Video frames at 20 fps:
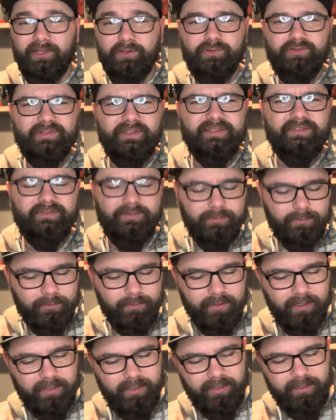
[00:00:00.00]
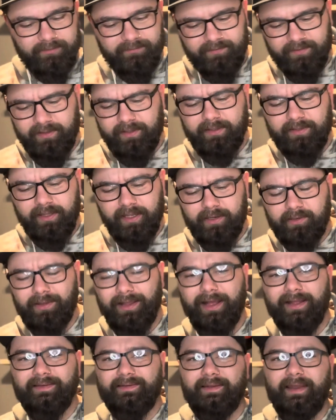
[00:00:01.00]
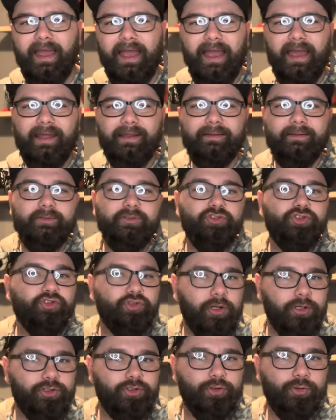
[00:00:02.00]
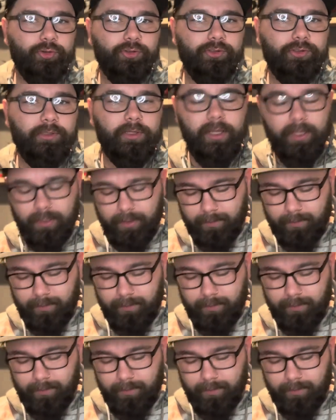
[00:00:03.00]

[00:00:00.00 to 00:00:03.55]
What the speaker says: use this to fill in layer lines and add structural